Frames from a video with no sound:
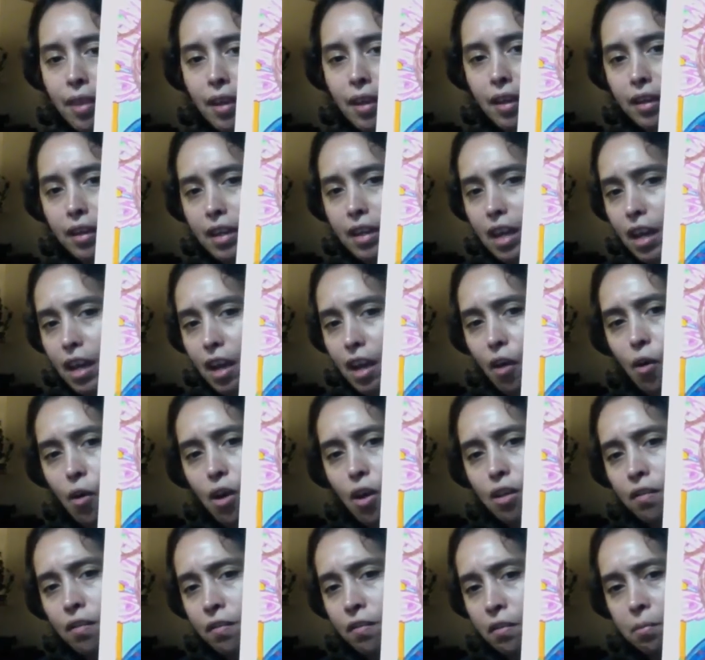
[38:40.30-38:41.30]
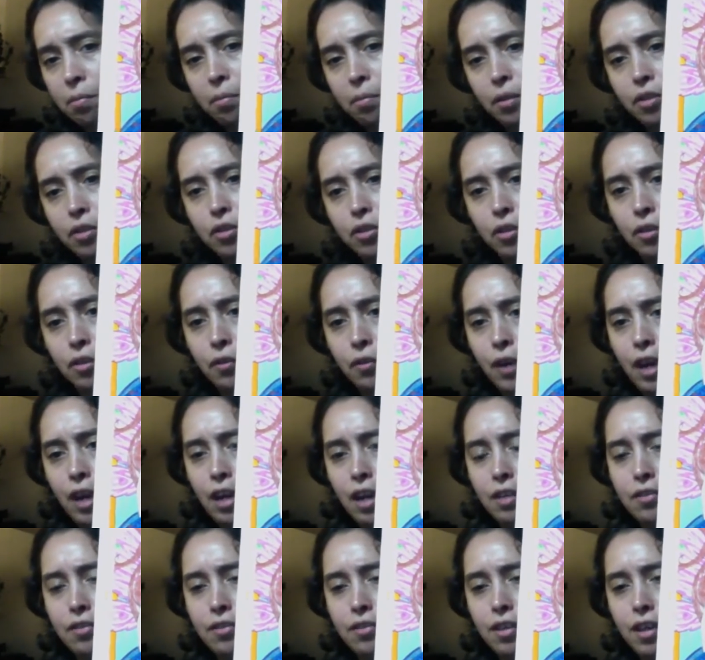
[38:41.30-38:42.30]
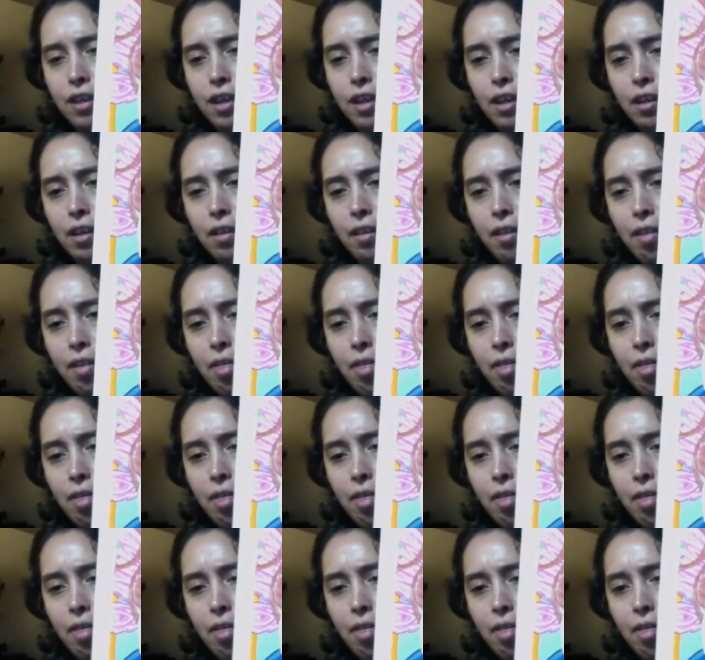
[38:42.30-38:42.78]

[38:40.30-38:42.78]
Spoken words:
yeah, all of her books are great, CL.